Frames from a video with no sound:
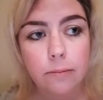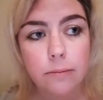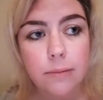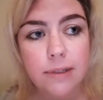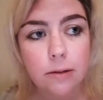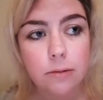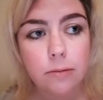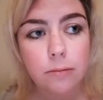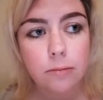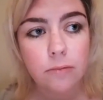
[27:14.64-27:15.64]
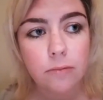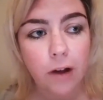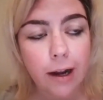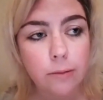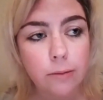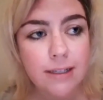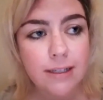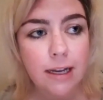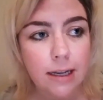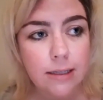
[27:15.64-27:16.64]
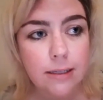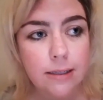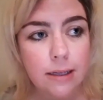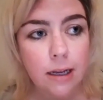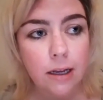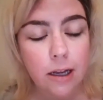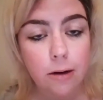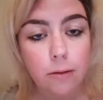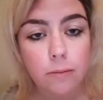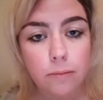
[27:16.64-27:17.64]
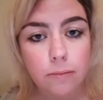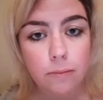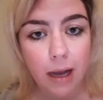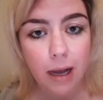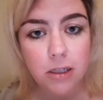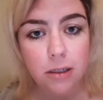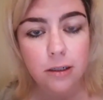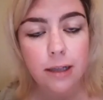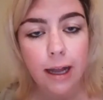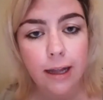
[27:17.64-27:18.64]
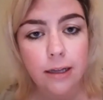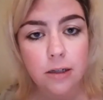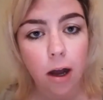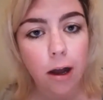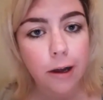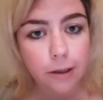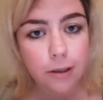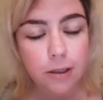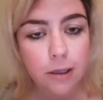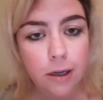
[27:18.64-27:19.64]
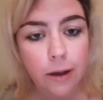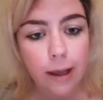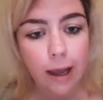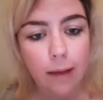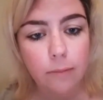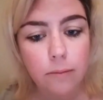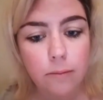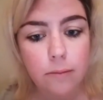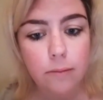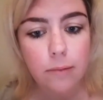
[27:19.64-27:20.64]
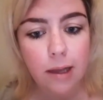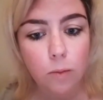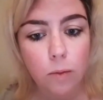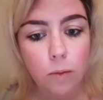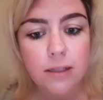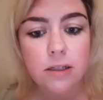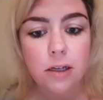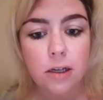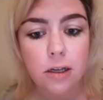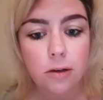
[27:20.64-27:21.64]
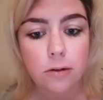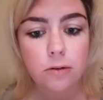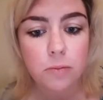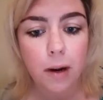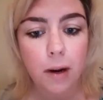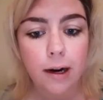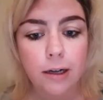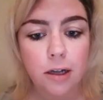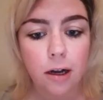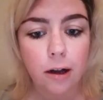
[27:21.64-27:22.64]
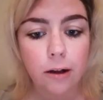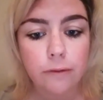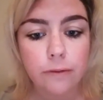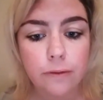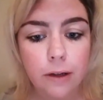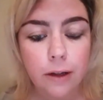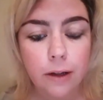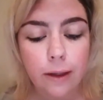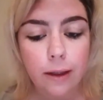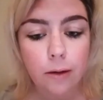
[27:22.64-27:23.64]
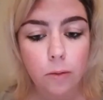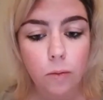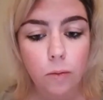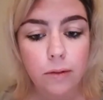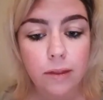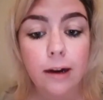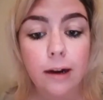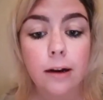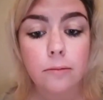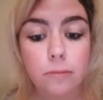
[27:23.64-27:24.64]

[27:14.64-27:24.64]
So fire was seen as, you know, magical and honored. It wasn't a huge part of their